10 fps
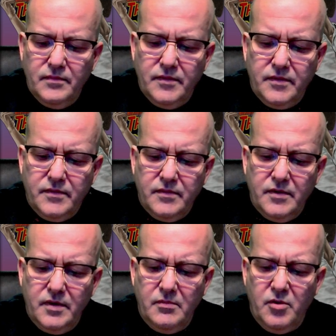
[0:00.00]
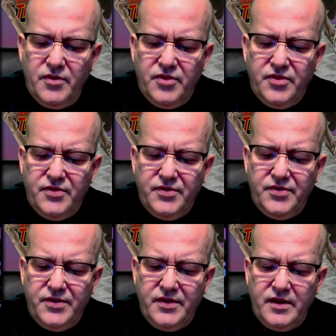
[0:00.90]
it's a little more
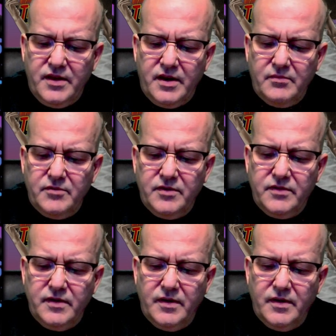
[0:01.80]
thin than that. It's